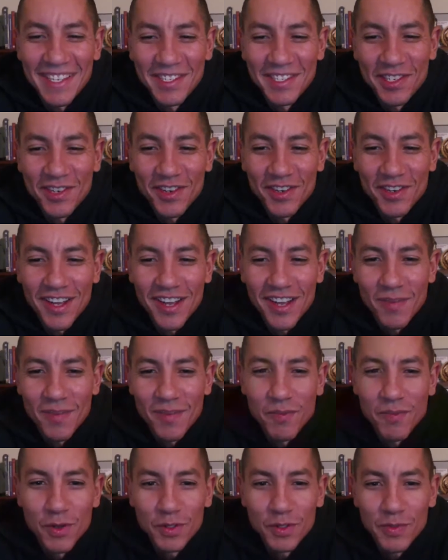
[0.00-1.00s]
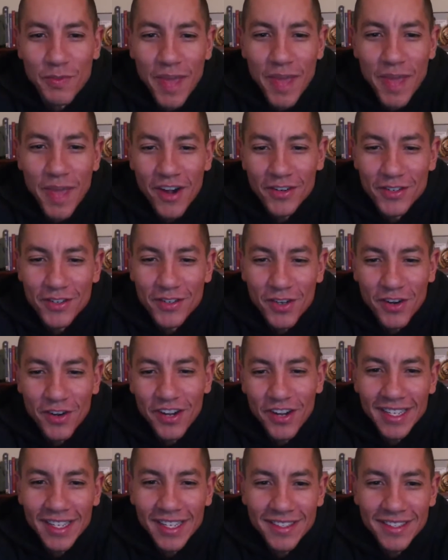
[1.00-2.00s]
your Bruce Banner
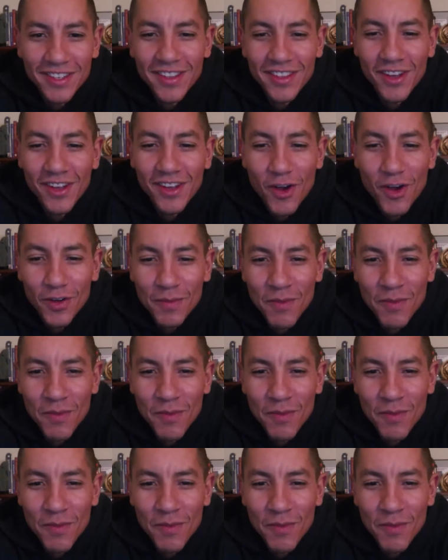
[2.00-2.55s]
turning into the Hulk